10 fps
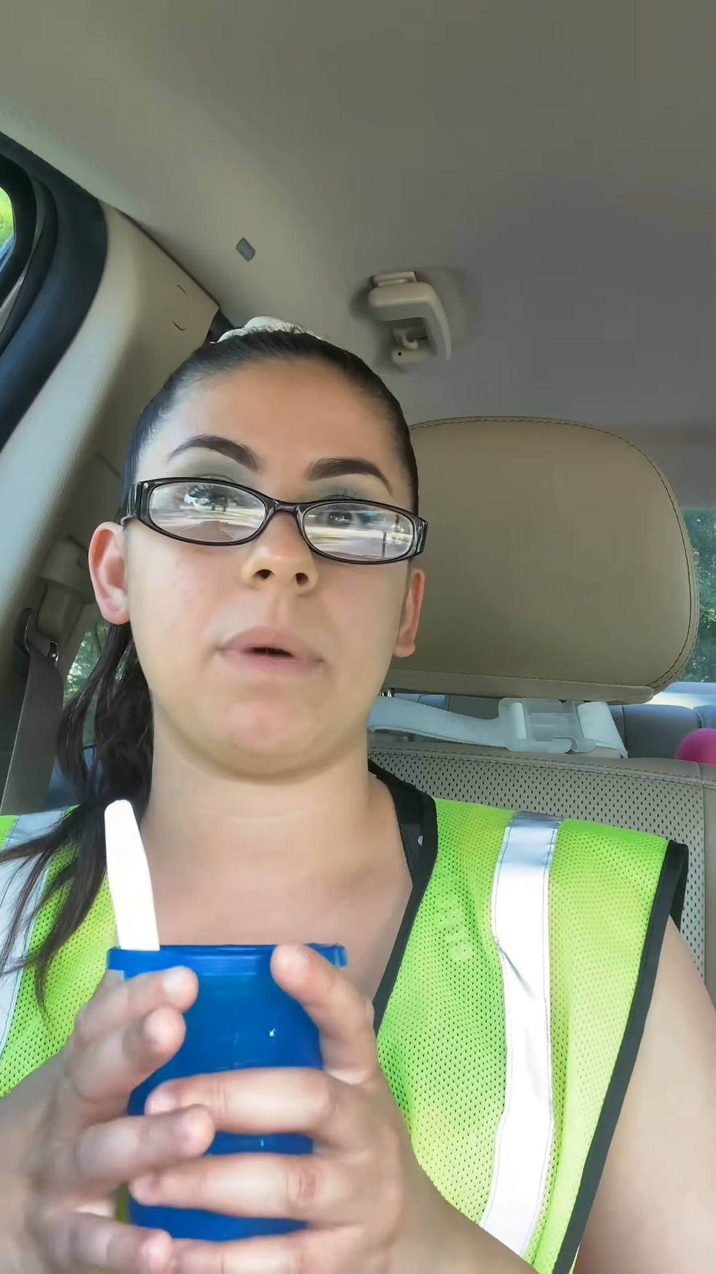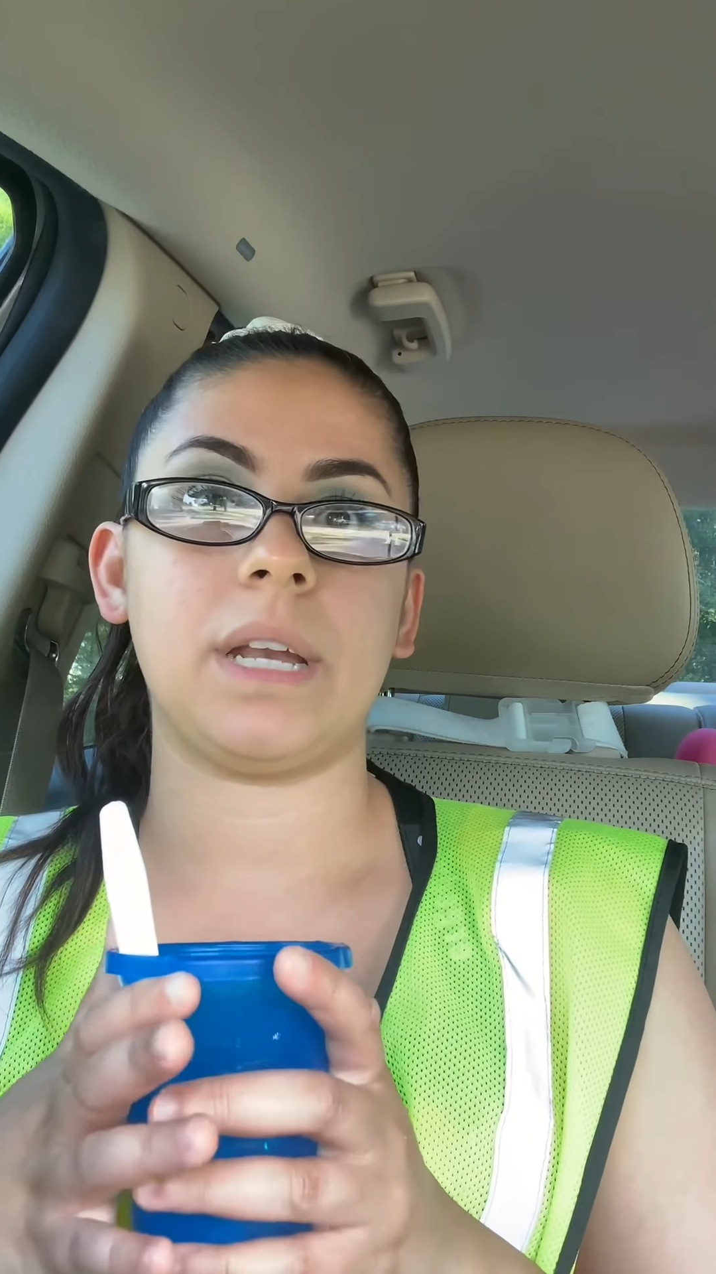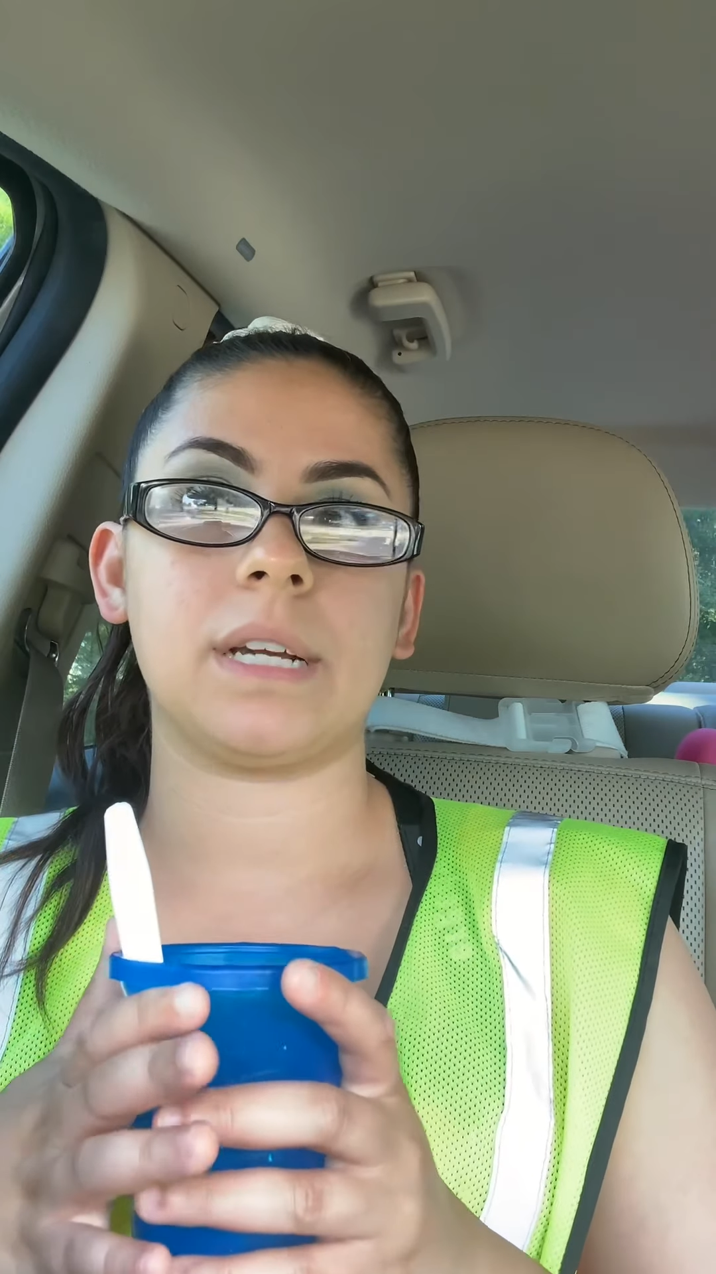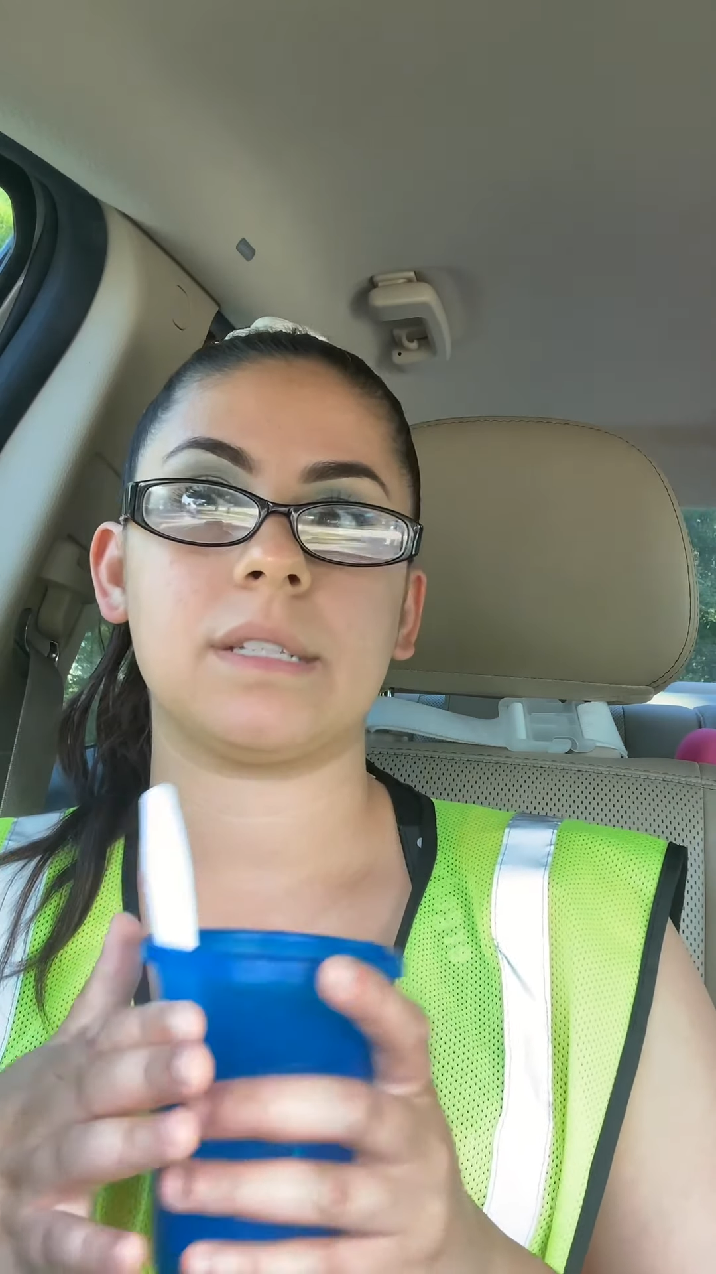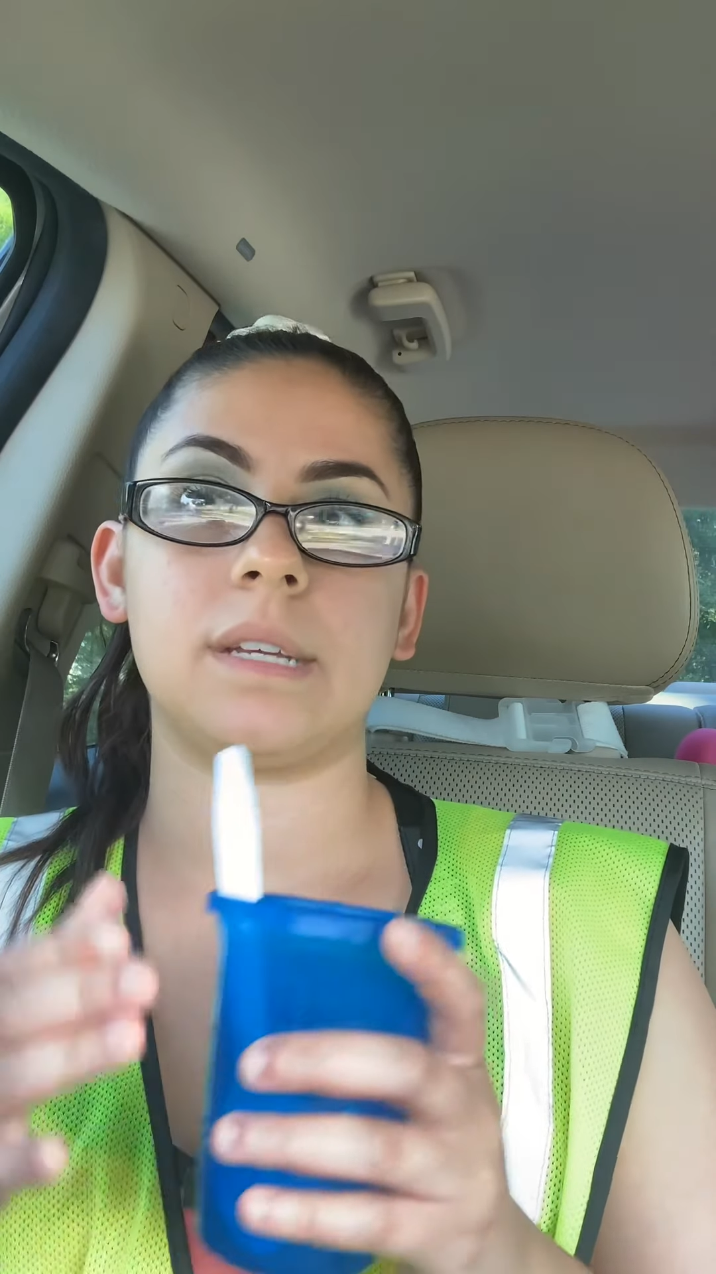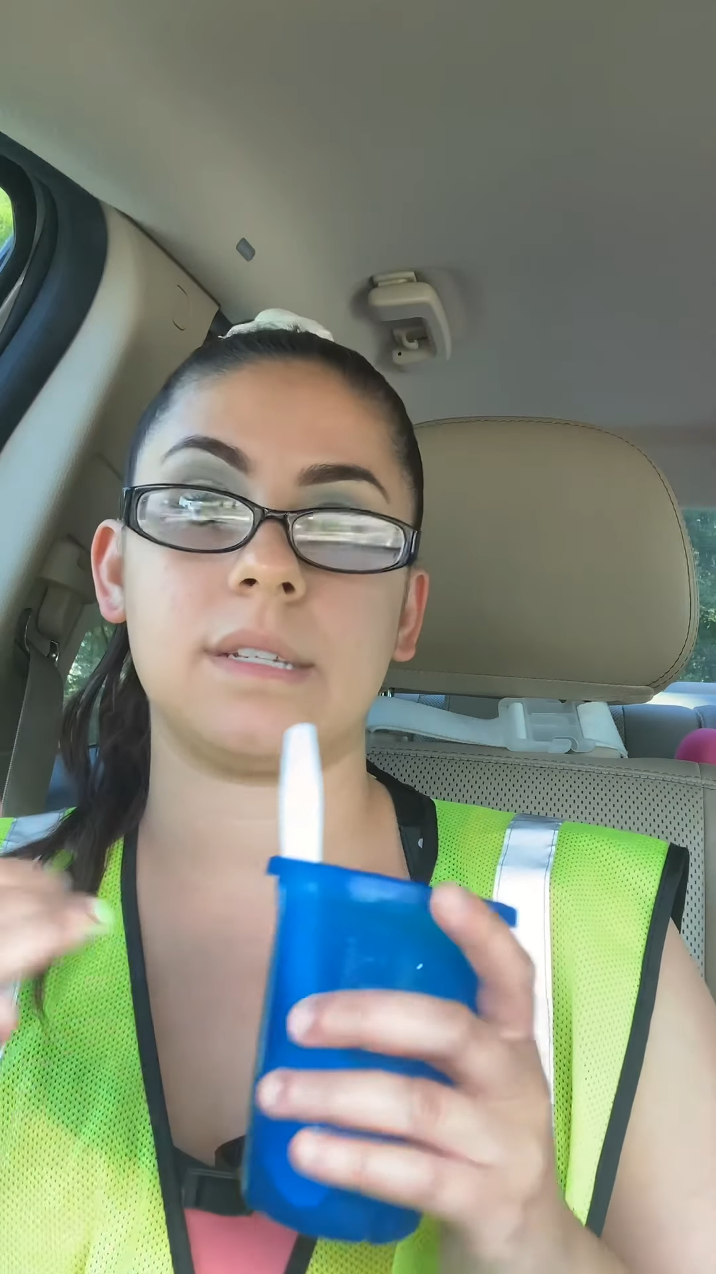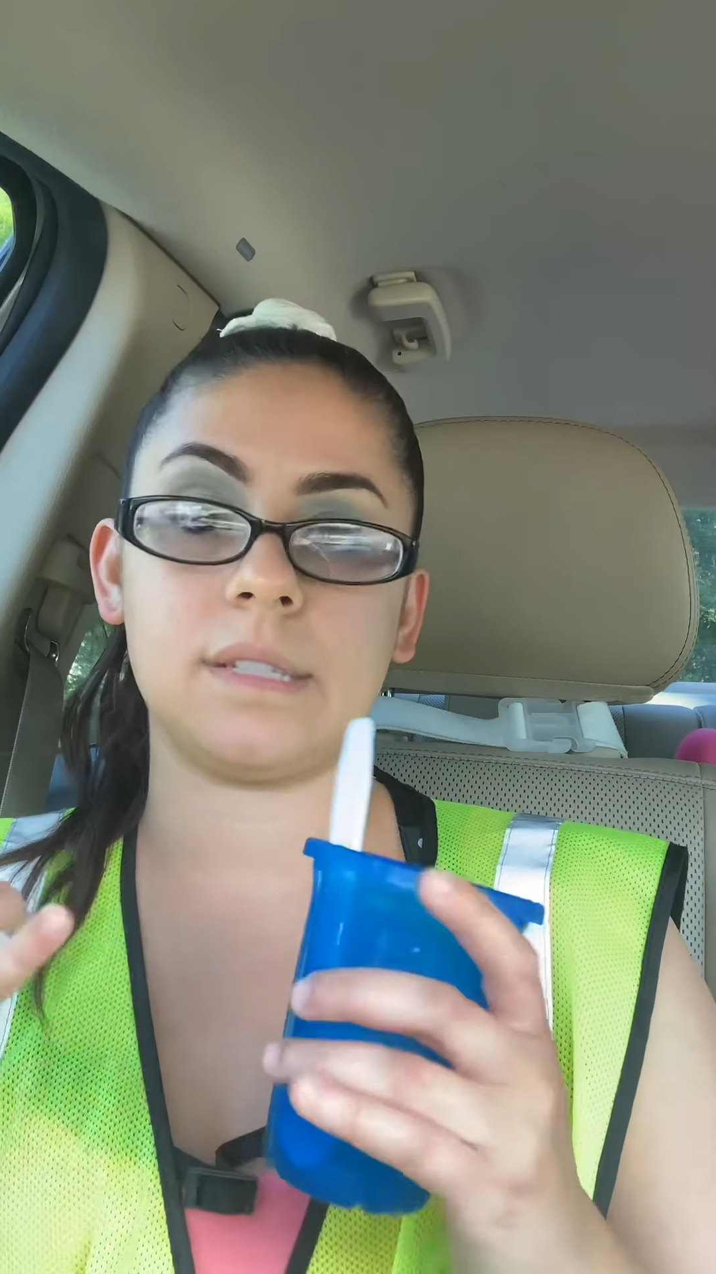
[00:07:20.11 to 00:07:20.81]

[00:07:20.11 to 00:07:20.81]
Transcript: my next thing